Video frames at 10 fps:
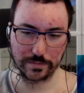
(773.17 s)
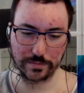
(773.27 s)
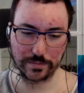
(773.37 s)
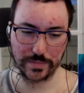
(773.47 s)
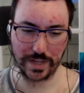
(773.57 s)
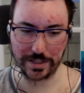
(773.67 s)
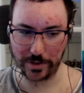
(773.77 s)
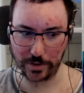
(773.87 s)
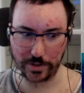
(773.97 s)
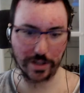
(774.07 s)
yeah
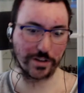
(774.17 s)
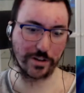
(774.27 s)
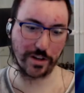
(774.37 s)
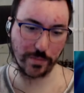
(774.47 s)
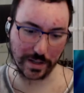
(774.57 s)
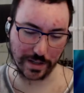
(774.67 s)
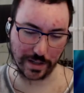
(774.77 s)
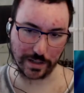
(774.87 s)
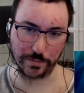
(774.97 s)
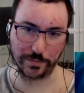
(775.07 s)
socioeconomic
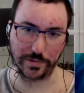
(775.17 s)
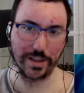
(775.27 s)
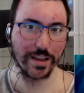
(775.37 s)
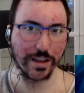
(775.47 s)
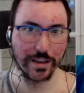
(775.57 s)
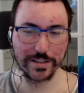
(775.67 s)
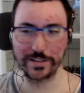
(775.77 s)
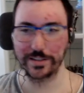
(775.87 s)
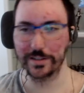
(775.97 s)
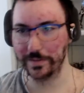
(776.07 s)
like
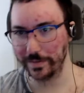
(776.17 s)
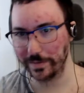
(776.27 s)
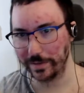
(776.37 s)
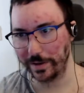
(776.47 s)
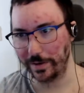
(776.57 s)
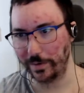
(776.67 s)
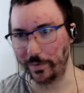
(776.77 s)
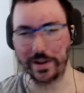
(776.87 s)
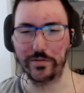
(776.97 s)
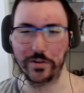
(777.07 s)
digs
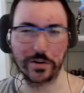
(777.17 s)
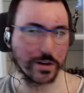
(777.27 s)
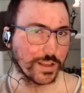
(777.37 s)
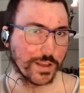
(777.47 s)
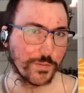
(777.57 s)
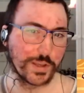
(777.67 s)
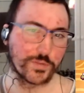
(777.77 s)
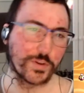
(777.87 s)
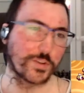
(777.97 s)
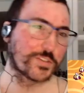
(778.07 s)
whatever because
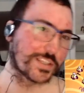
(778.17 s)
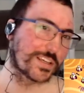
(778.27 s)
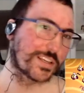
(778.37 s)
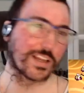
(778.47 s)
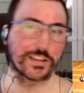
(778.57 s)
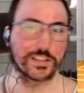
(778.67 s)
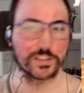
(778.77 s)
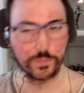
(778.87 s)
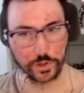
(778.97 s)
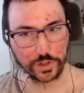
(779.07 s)
when you see like these
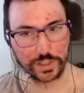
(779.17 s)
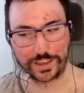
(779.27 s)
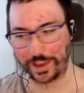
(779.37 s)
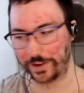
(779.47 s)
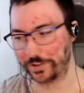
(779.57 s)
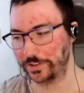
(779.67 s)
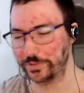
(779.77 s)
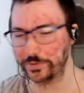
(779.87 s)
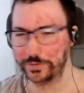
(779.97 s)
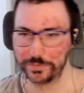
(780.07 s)
bully characters
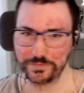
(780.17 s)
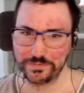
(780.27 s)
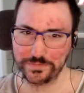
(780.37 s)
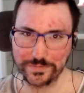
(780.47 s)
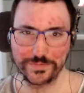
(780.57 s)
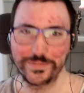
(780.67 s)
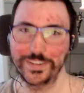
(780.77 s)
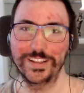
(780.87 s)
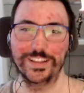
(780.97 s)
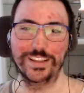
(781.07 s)
who
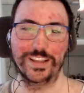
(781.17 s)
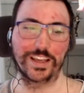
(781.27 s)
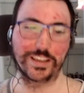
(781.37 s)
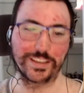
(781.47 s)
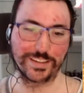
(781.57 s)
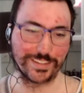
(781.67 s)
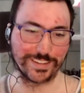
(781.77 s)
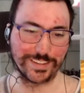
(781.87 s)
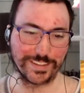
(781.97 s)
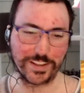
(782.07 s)
like
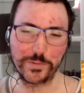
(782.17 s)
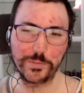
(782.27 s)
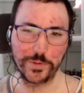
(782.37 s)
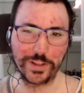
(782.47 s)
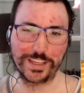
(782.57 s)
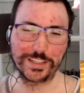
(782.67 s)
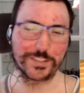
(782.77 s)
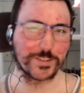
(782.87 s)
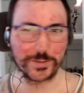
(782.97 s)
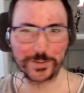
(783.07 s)
their bullying is
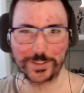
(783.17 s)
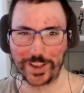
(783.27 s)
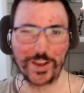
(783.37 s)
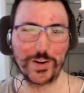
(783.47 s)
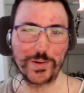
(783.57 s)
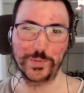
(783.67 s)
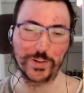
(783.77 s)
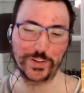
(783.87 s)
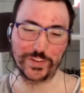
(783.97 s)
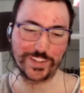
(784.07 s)
so
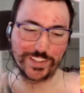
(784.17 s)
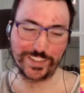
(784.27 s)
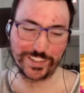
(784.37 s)
terrible you're, you're